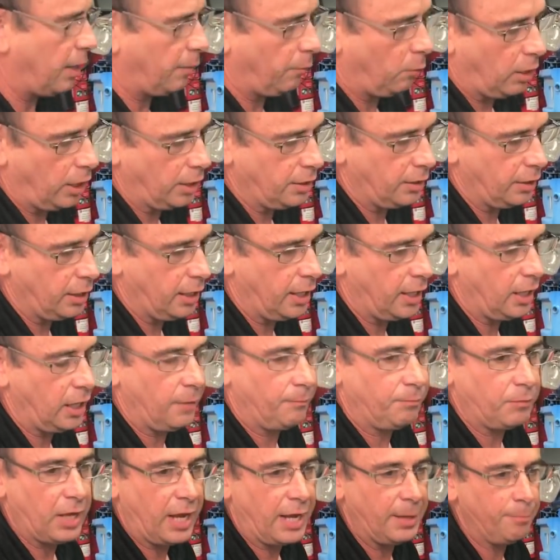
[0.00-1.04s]
that way
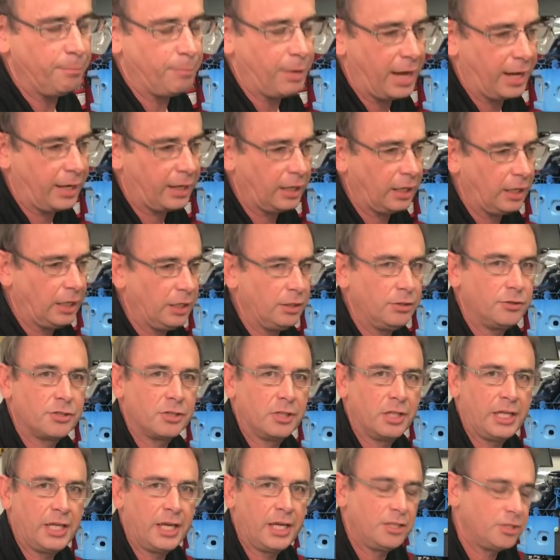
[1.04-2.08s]
there and back
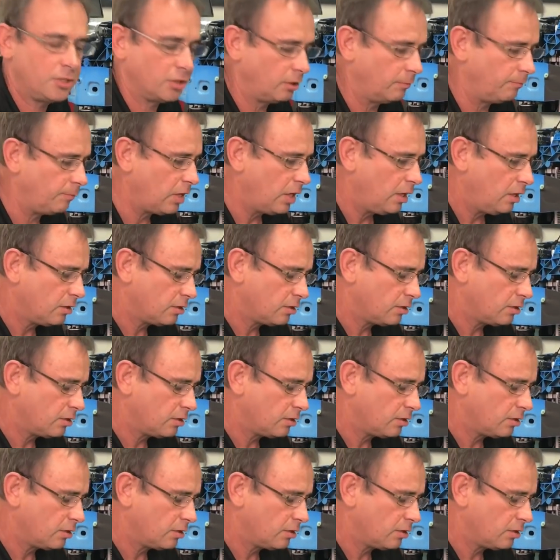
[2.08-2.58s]
into the engine.